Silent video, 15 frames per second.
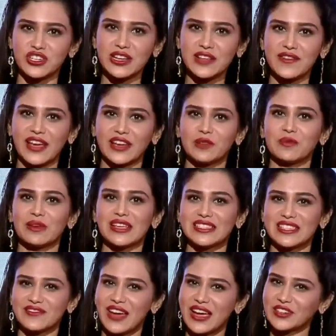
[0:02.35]
if I could please
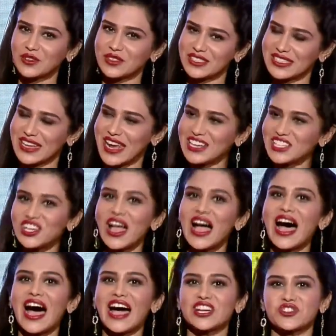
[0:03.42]
invite on stage
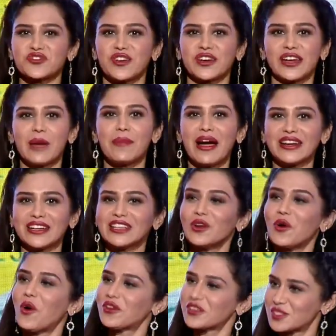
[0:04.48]
Aishwarya Patil,
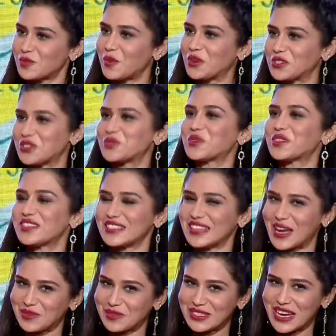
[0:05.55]
correspondent with the
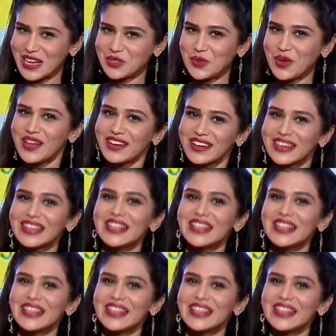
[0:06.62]
Times Network.